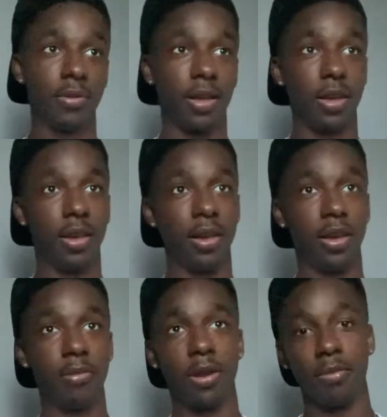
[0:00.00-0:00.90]
and
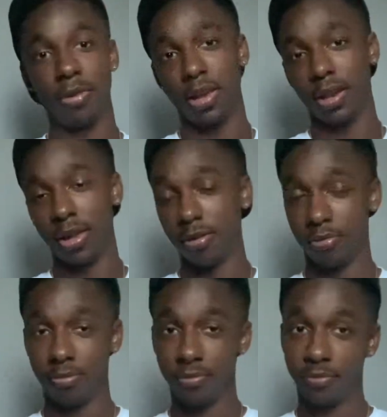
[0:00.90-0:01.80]
I'm like, man, damn,
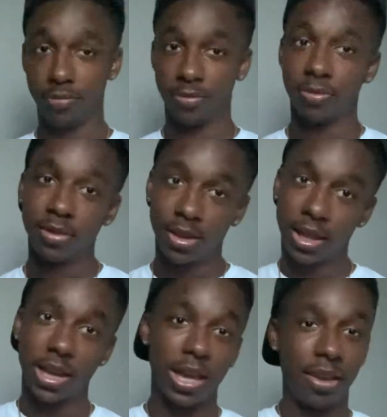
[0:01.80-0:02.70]

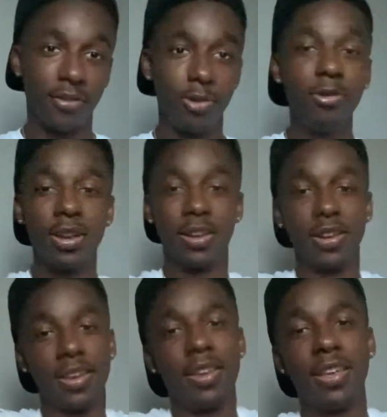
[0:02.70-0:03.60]
I can't do nothing.
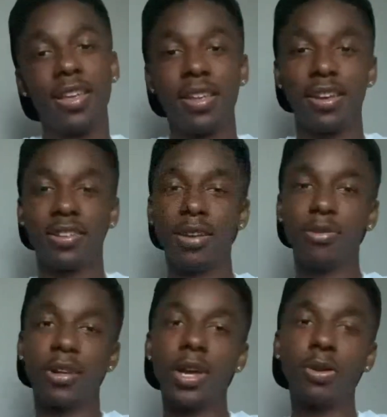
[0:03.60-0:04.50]
Cause I was,
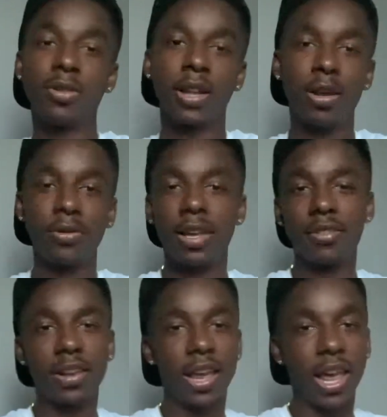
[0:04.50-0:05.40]
I was, I was like
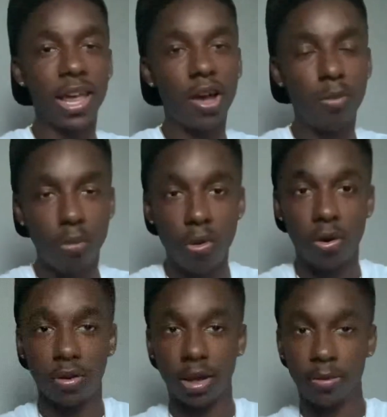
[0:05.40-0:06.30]
trying to hang out more
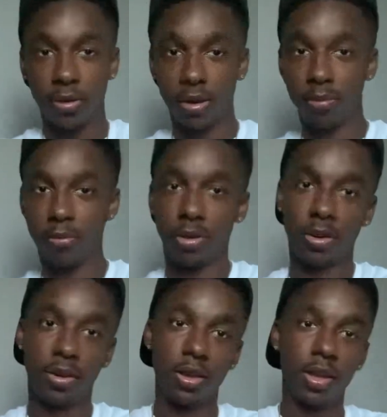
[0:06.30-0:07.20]
type shit, but
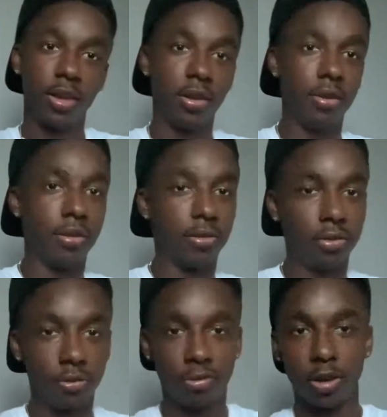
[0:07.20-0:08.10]
you know, she
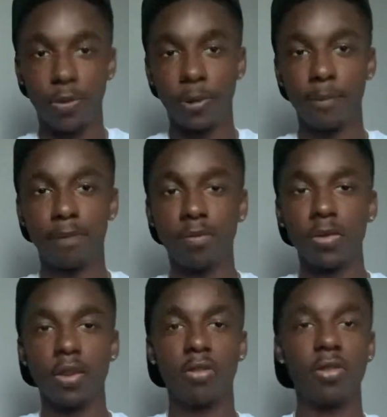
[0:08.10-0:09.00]
was tripping.
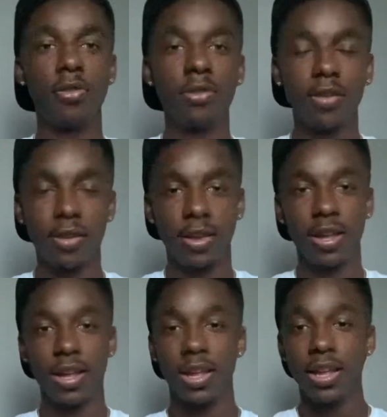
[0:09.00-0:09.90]
So,
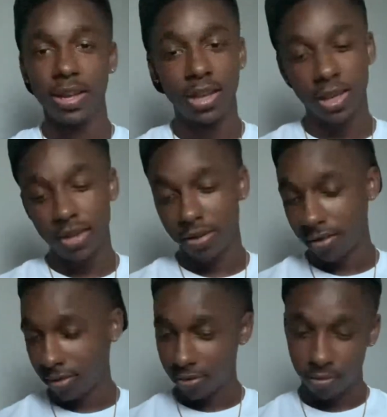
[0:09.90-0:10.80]
nigga,
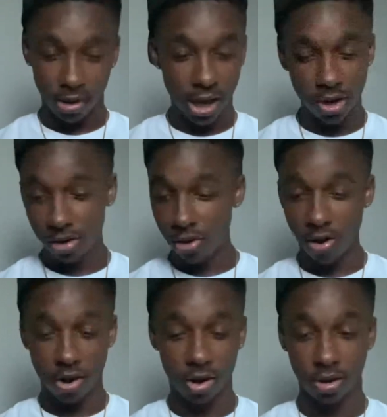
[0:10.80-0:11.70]
got in the
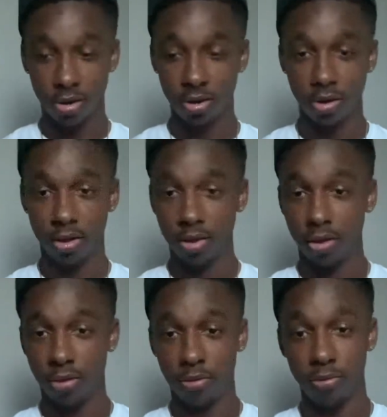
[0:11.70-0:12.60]
car
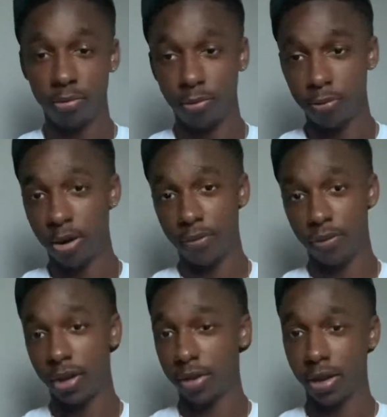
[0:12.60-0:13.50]
with, my
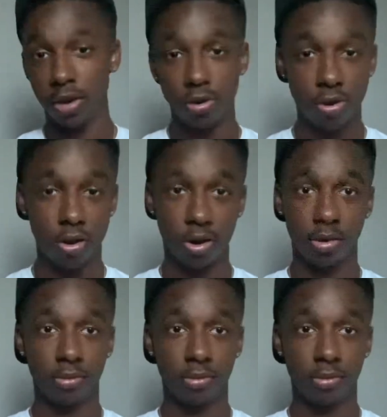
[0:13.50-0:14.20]
friends. Got in the car,